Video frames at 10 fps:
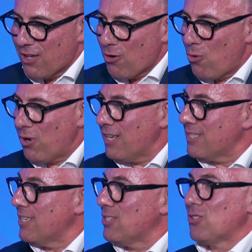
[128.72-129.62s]
what
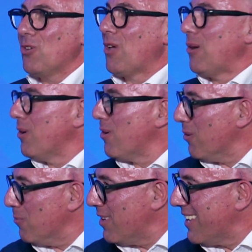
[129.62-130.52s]
is this circular
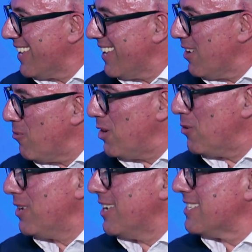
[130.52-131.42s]
economy? Where do
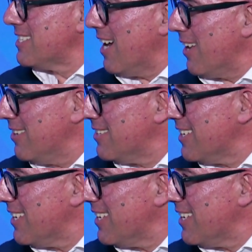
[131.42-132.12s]
we get started?